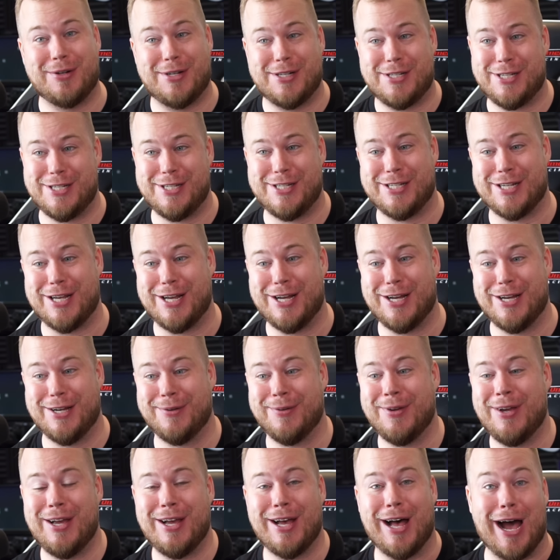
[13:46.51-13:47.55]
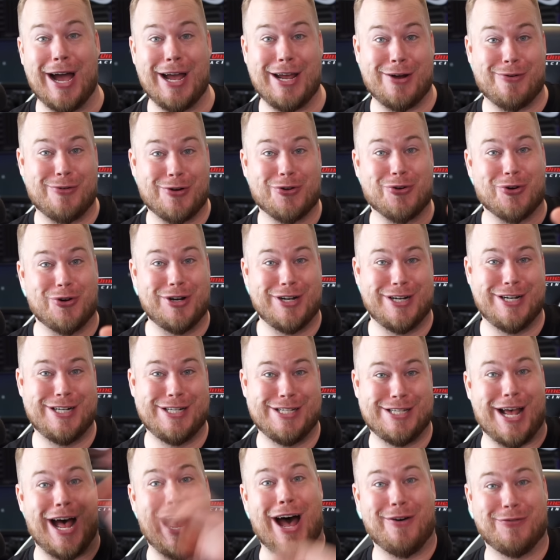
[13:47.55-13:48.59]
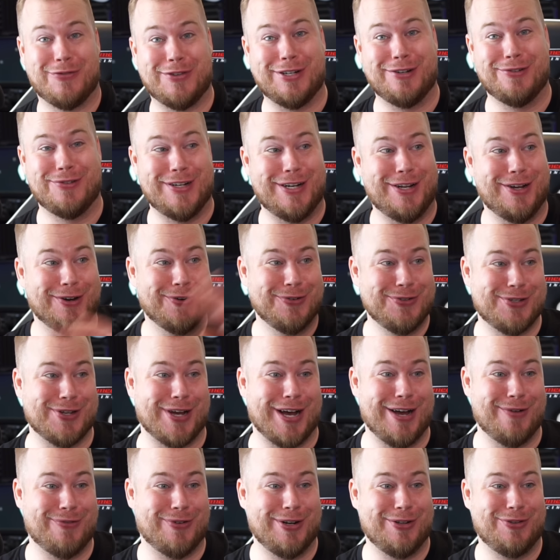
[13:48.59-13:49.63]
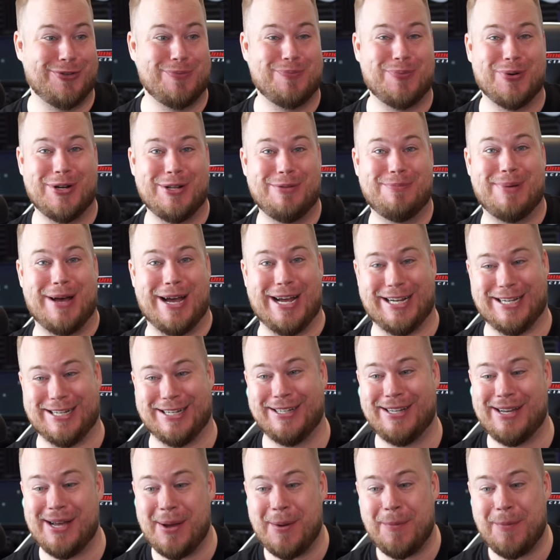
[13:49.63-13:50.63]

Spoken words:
This is, I recorded this after the video, so I wanted to put it back.